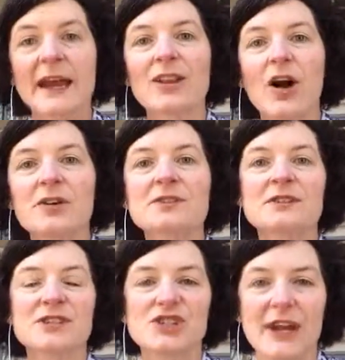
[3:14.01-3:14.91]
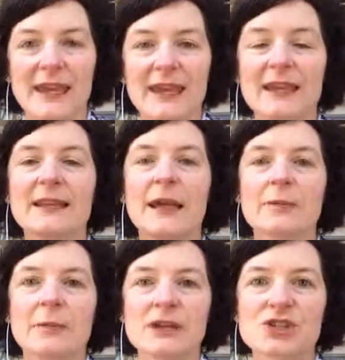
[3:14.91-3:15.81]
and also to check in
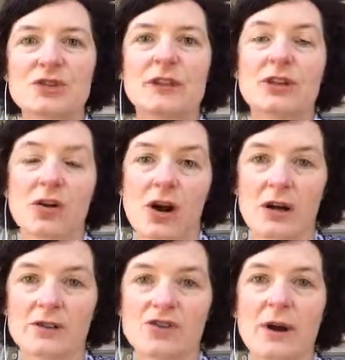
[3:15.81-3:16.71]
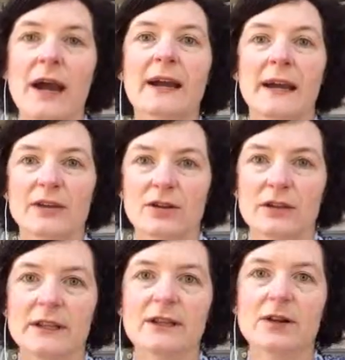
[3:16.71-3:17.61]
and make sure that you're on track and you're
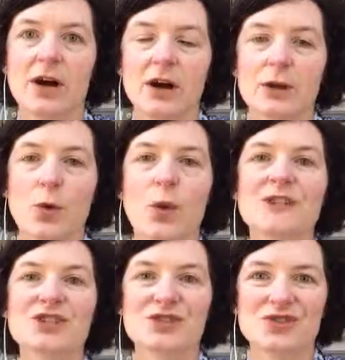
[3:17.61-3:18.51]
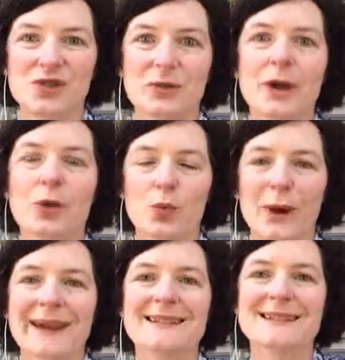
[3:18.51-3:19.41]
clear on what you're doing
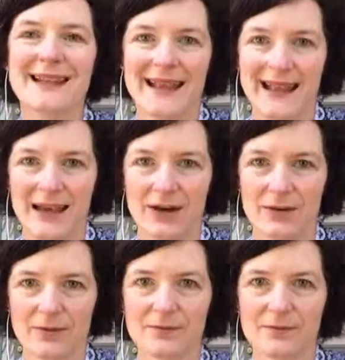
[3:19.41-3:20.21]
right now.